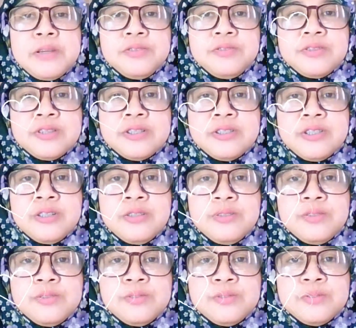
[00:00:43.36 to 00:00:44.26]

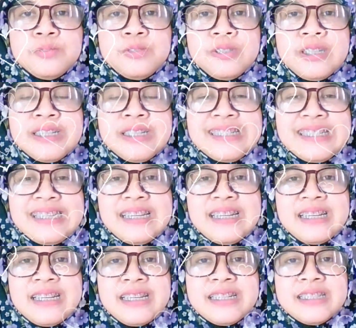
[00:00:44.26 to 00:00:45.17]
interested to teach
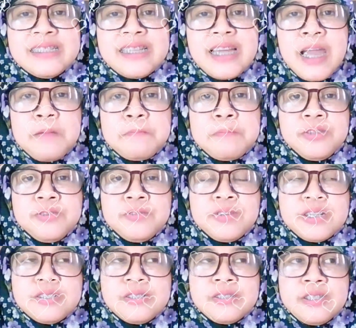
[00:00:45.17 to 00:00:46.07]
English, I'm
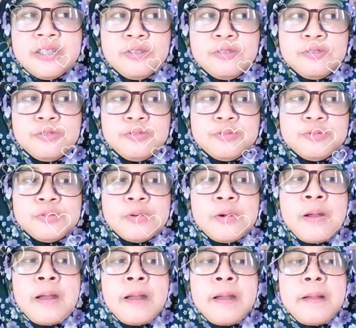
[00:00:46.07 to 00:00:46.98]
interested to